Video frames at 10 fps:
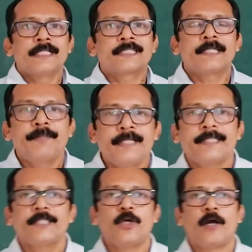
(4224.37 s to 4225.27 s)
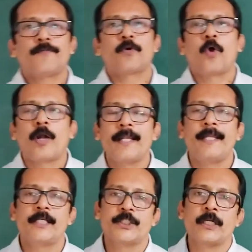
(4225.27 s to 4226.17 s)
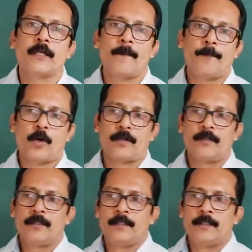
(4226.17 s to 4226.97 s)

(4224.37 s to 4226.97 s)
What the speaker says: stability of coordination compound.